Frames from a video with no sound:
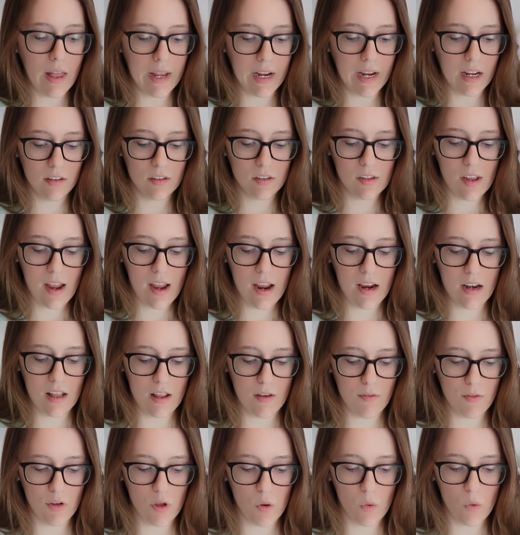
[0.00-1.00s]
like I said,
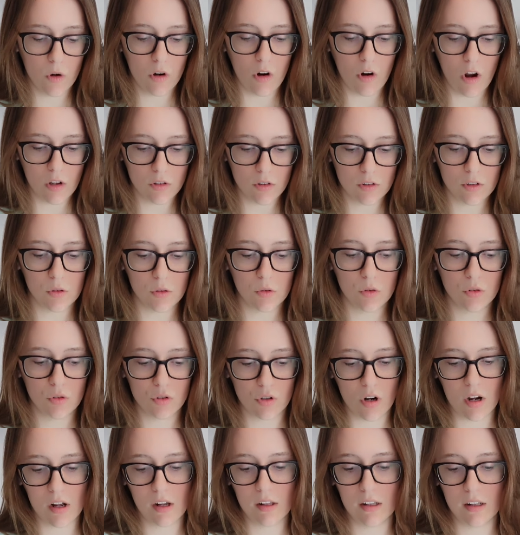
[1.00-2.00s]
if you are also
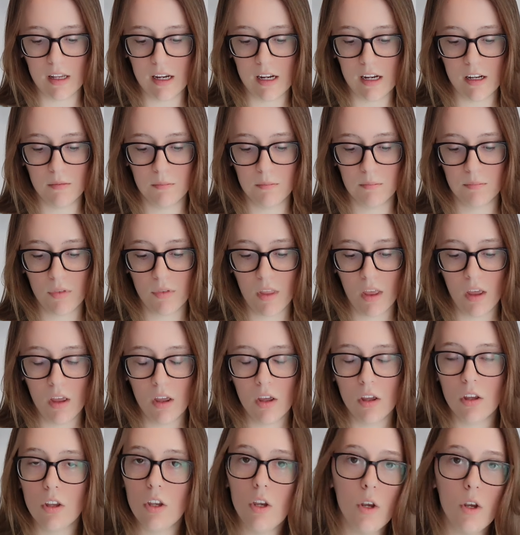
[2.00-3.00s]
struggling,
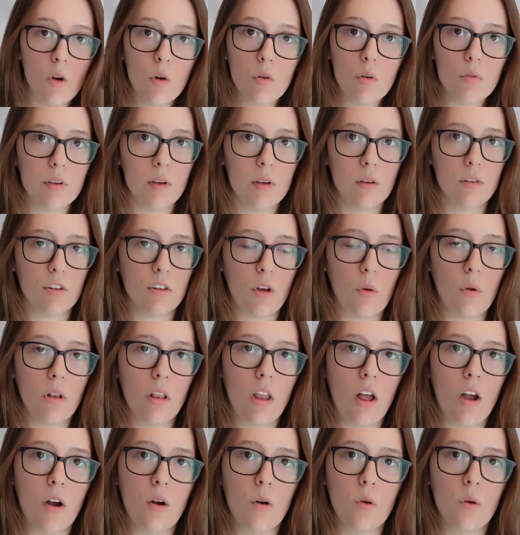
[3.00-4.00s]
you don't feel so
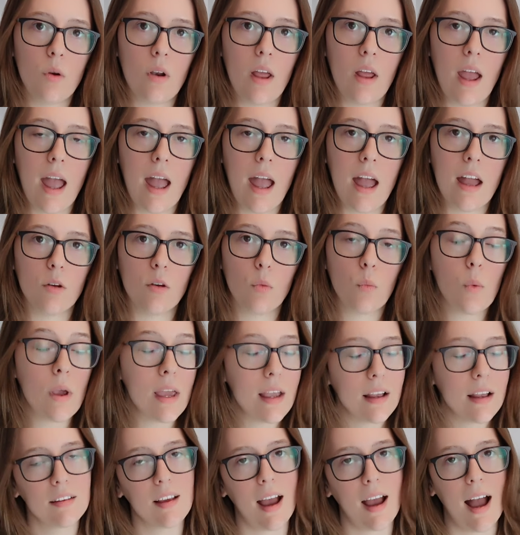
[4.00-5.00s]
alone and we
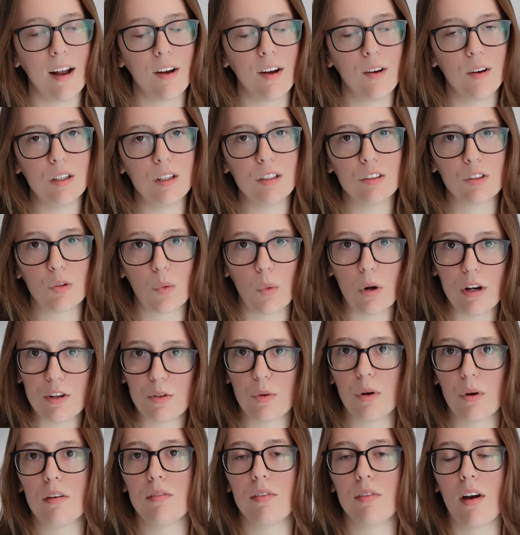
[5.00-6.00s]
can tackle
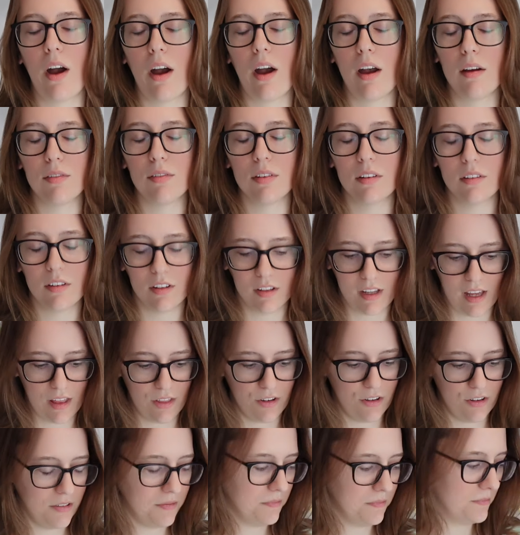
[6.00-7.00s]
2025
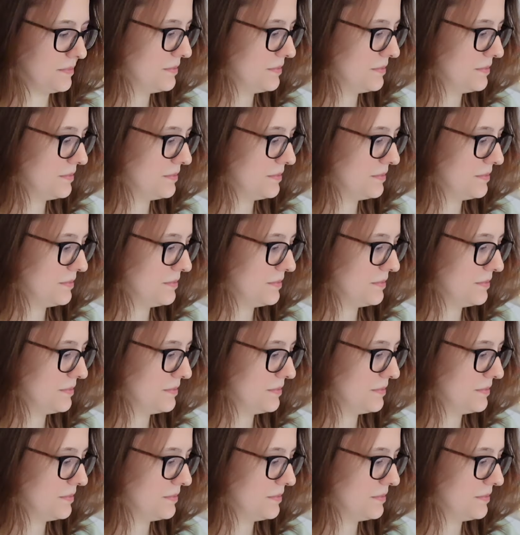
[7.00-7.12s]
together.